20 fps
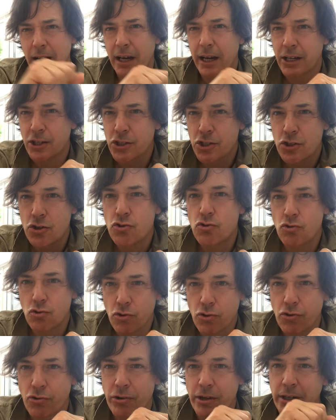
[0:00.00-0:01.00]

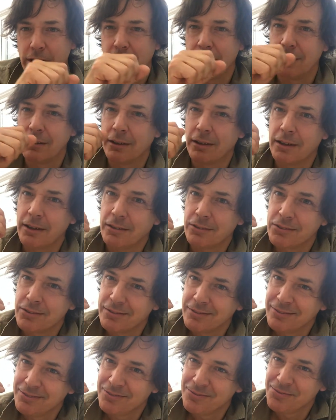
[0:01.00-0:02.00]
extraordinary that
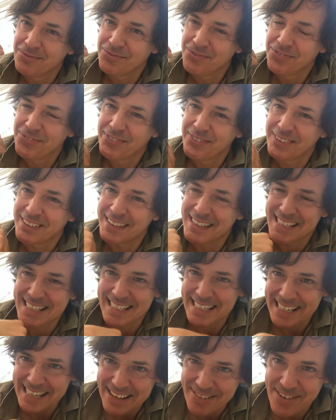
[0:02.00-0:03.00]
this
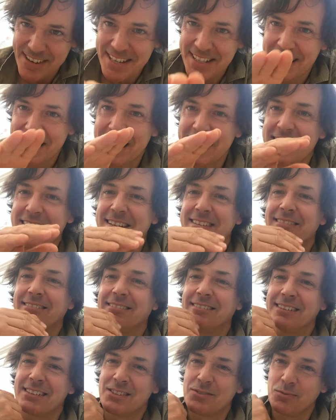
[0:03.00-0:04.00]
living thing,
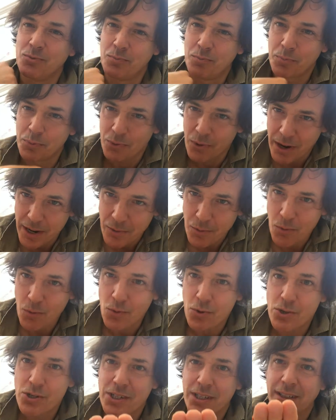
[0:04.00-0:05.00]
this bright
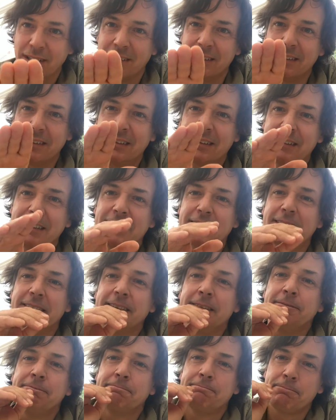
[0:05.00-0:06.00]
water,
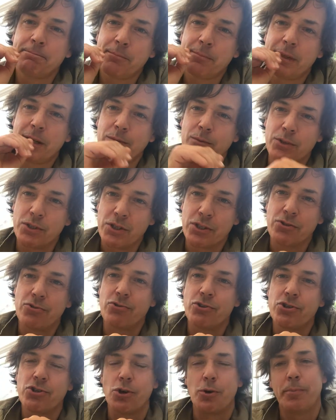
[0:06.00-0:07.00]
was under
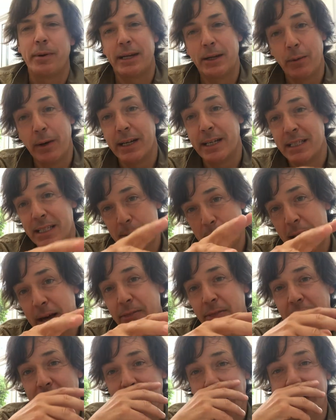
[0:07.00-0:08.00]
our shop. Anyway, it's
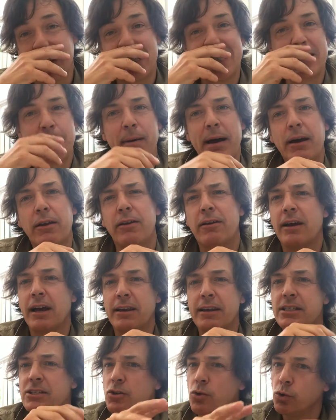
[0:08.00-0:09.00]
about that.
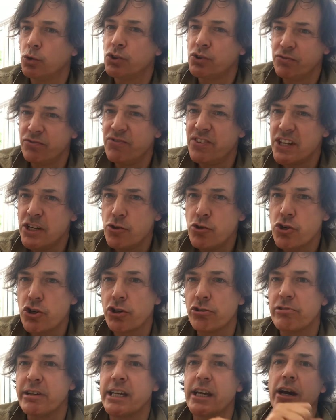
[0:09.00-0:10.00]
And it's called
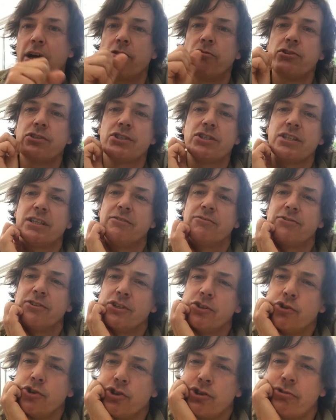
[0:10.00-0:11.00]
fiduciary currency.
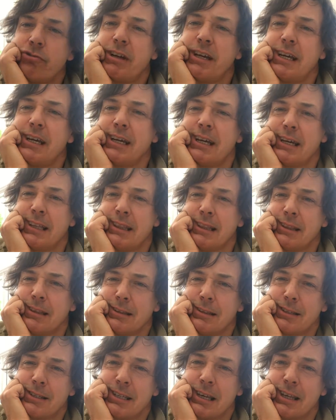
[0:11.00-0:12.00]
Fiduciary in
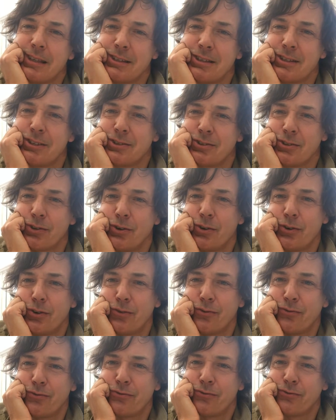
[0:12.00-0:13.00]
the sense
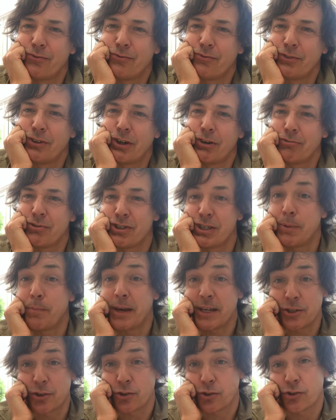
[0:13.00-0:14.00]
of currency
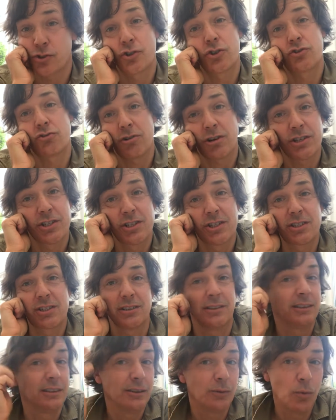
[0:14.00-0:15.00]
based on trust,
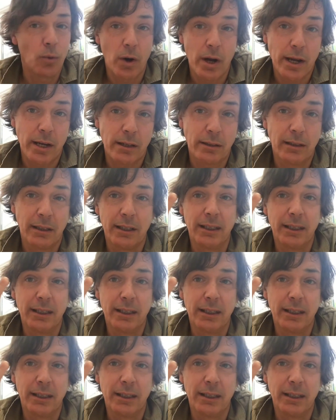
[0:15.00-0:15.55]
and in a way,